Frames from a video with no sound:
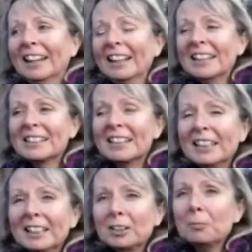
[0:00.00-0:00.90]
It's a
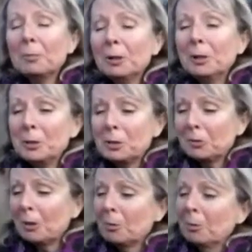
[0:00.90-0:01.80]
little blue
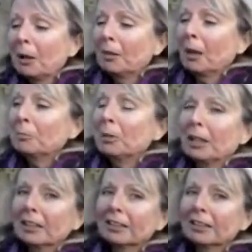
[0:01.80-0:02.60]
shrub about that big.